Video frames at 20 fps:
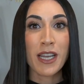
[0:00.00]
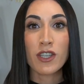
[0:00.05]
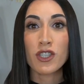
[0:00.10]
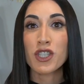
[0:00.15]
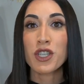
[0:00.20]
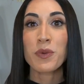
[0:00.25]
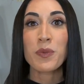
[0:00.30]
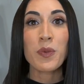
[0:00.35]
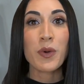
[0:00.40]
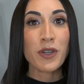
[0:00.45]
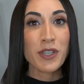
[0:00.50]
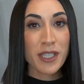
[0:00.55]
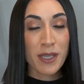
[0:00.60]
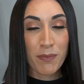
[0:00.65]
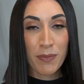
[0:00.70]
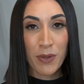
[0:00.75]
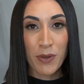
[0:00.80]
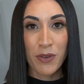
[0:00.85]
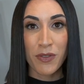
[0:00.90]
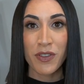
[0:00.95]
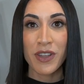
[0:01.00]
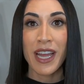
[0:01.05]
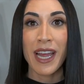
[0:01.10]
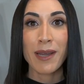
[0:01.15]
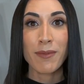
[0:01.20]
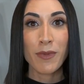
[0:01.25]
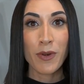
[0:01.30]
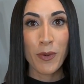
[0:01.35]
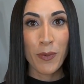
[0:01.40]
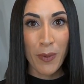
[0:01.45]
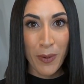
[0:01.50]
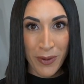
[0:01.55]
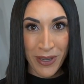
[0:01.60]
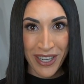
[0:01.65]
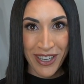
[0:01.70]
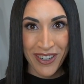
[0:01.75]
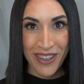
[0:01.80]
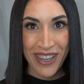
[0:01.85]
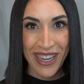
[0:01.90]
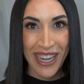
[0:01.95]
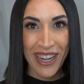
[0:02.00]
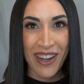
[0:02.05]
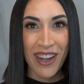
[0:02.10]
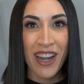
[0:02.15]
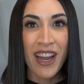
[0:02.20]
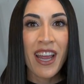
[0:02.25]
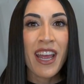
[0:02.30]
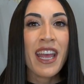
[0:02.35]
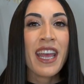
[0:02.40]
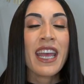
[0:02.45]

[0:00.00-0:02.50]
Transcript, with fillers: and she words it beautifully. I am quoting her here.